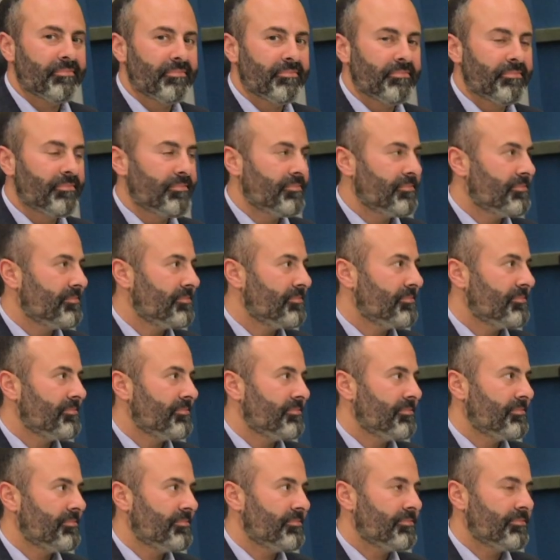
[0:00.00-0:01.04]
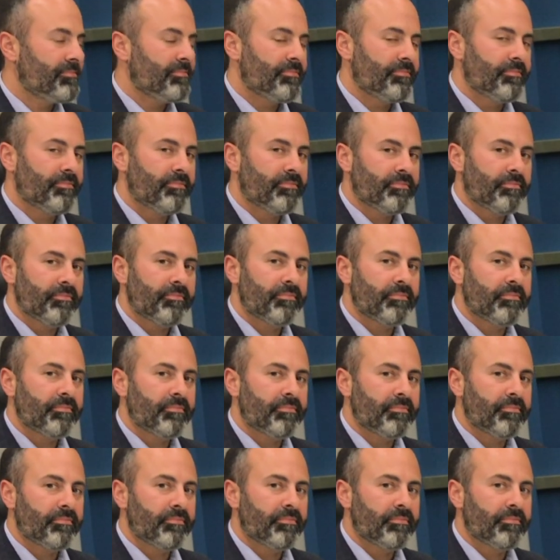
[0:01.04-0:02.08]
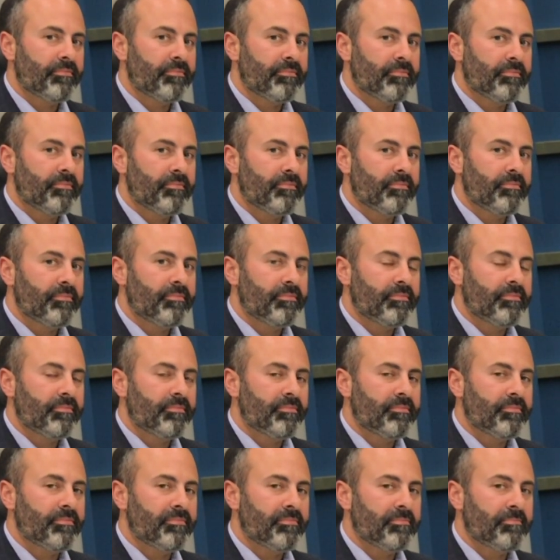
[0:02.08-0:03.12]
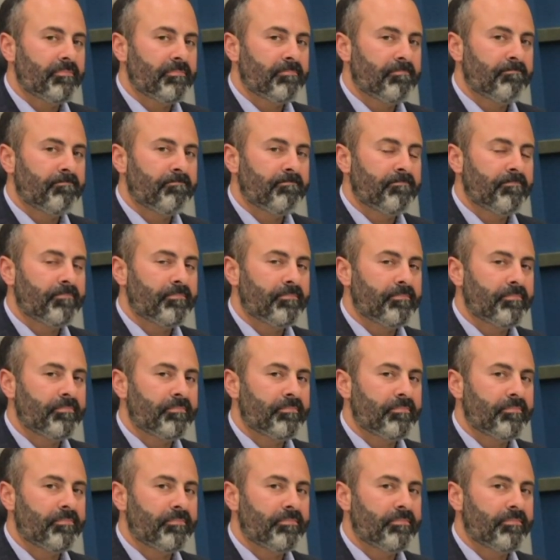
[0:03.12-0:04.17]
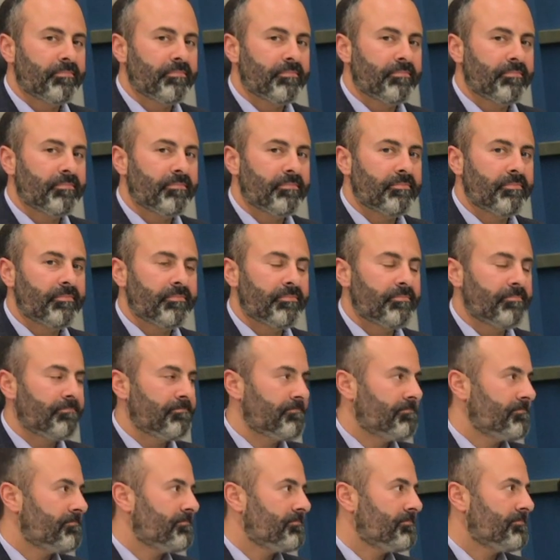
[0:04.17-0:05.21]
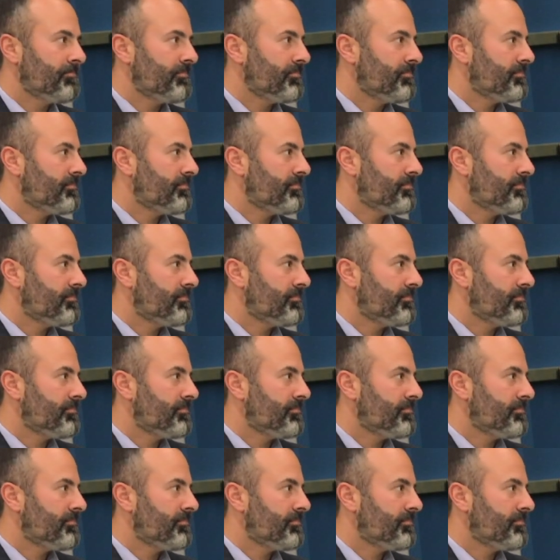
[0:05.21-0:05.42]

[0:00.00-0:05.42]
The person shown says nothing.